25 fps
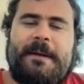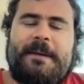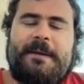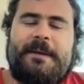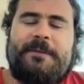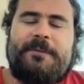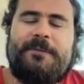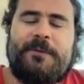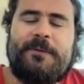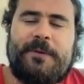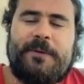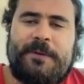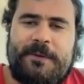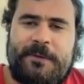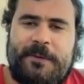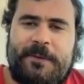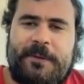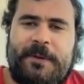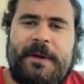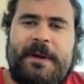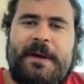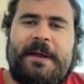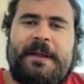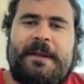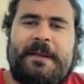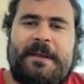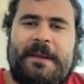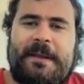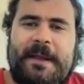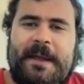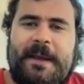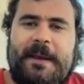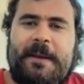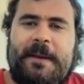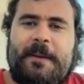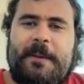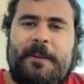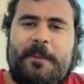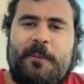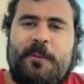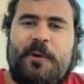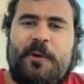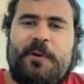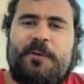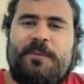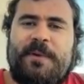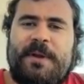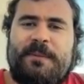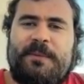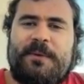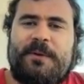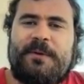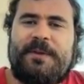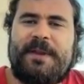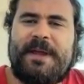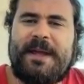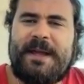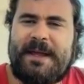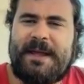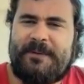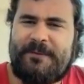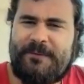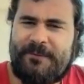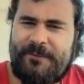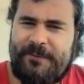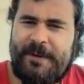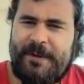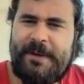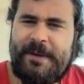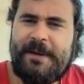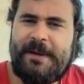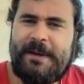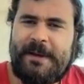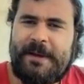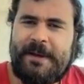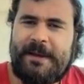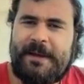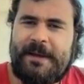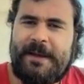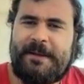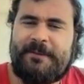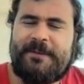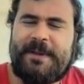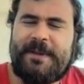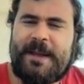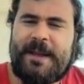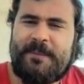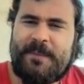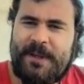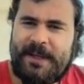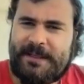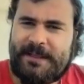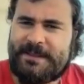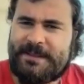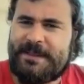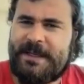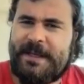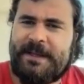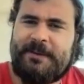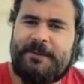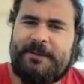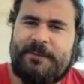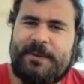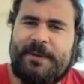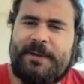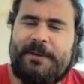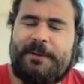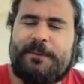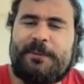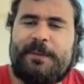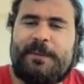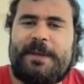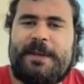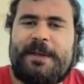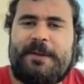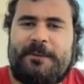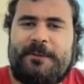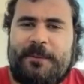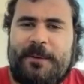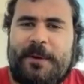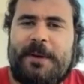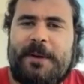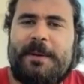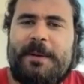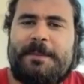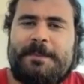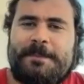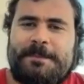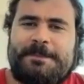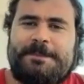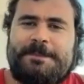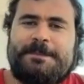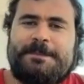different than what people think, if that makes sense with this one.